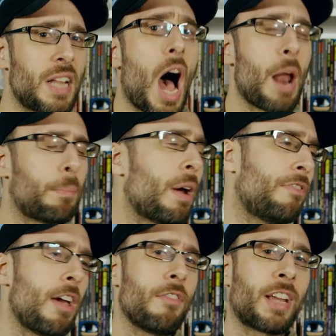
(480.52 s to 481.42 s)
not my
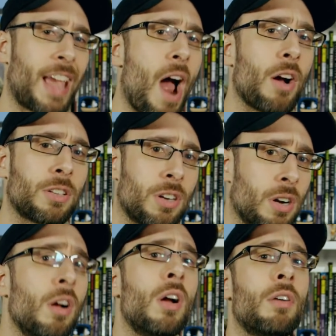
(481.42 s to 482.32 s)
favorite
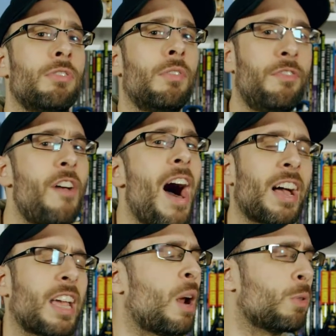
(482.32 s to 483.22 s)
character from
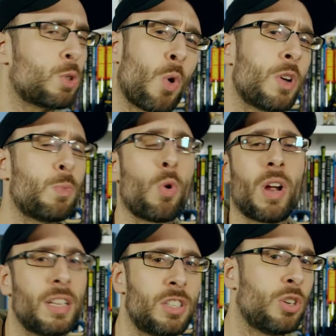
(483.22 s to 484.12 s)
Valiant. I was always more
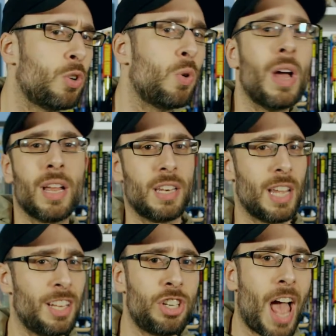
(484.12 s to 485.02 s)
into
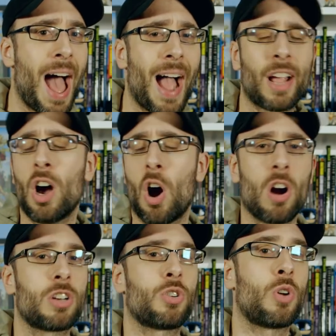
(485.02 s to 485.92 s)
Ninjak,
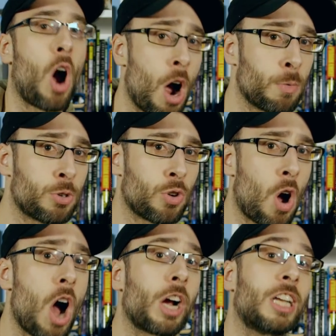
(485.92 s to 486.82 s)
Archer and
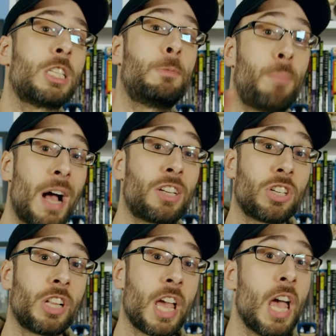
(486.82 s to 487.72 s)
Armstrong,
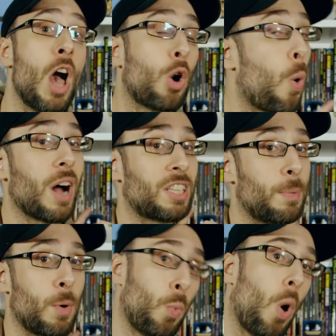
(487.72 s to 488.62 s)
especially
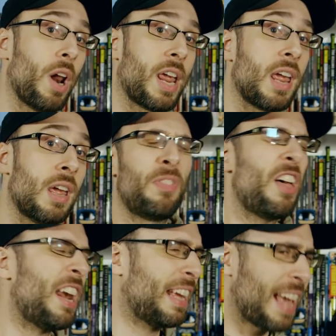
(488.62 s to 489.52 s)
Quantum and Woody. But
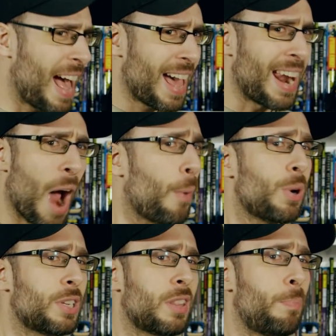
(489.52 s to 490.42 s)
then again, I
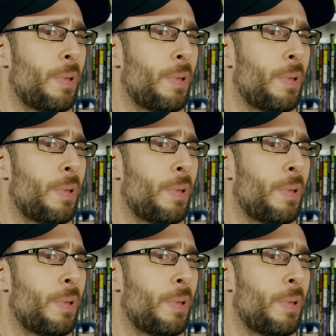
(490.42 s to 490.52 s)
wasn't the